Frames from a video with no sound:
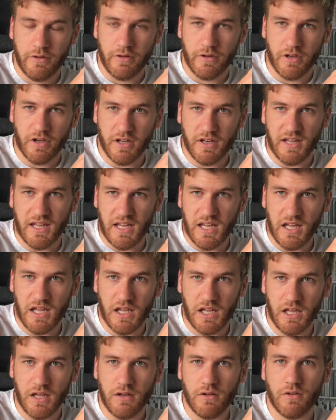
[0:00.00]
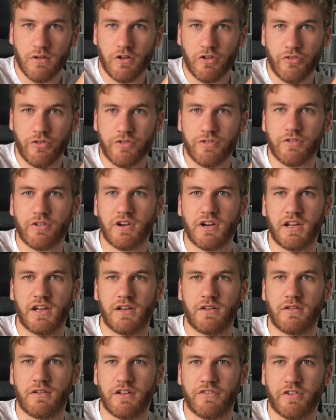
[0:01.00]
kind of here on the
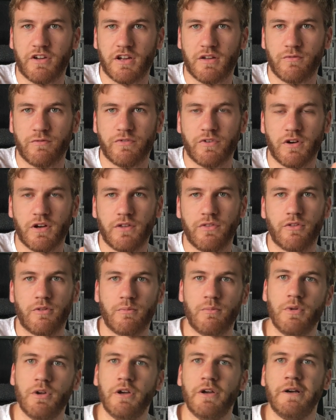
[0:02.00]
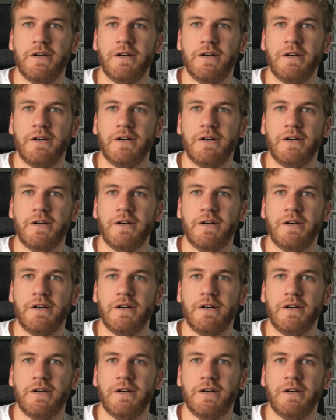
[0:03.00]
screen if I can find them.